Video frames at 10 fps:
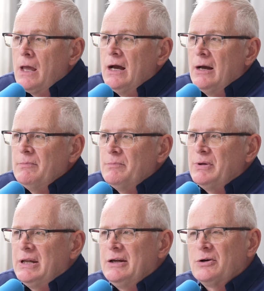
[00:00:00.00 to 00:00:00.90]
Um,
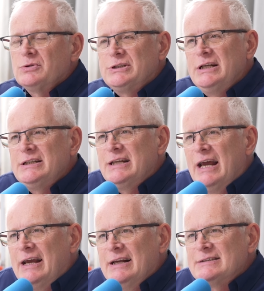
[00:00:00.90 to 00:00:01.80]
but then, of course, the
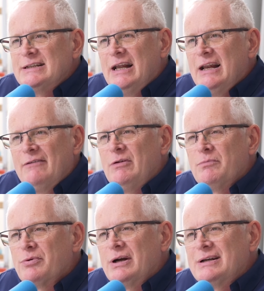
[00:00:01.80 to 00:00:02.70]
internet hits, and then having
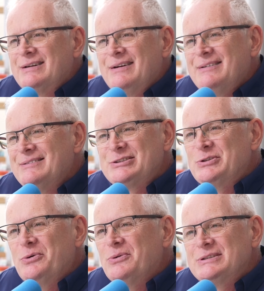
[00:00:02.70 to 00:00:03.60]
brick
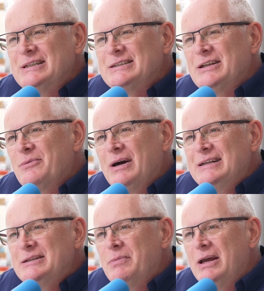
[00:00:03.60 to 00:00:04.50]
stores isn't the way
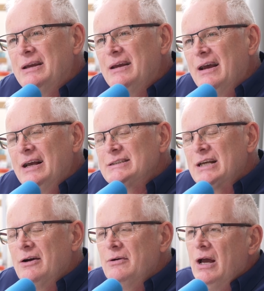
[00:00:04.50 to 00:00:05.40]
to be.
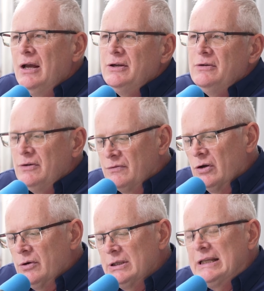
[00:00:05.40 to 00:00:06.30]
So you, you've got to